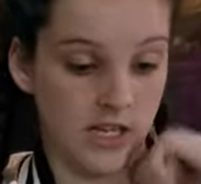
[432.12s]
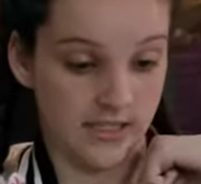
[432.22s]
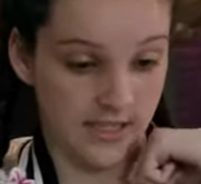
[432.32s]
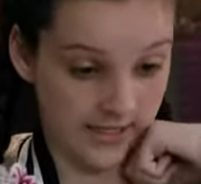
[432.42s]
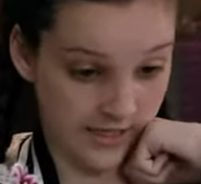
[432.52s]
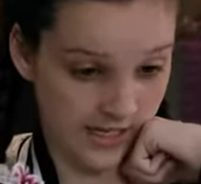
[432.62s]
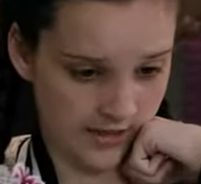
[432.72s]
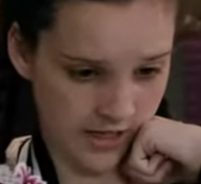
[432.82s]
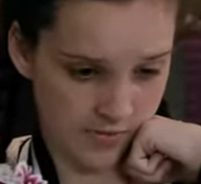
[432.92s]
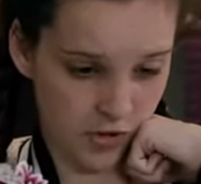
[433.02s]
Says here that you
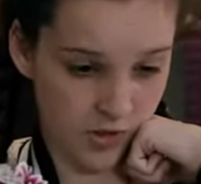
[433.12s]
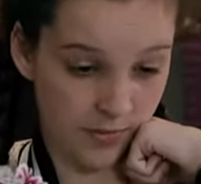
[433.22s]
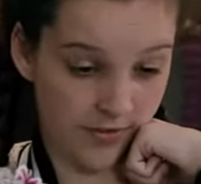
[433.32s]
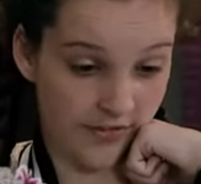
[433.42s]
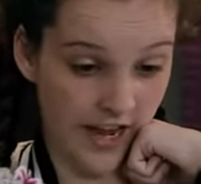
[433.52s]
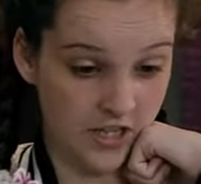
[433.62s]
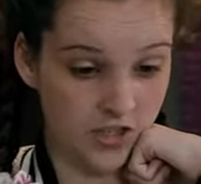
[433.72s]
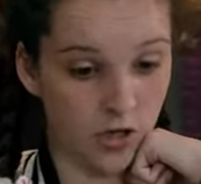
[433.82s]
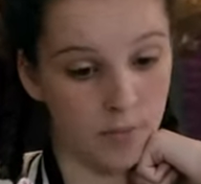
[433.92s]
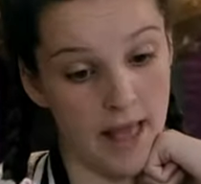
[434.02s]
must perfect your
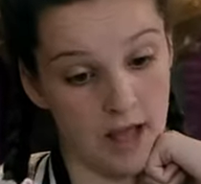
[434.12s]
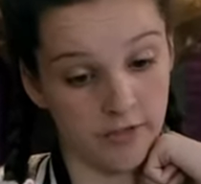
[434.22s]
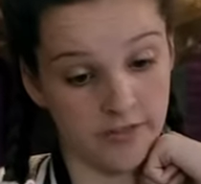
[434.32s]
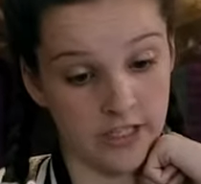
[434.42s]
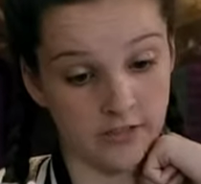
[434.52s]
pelvic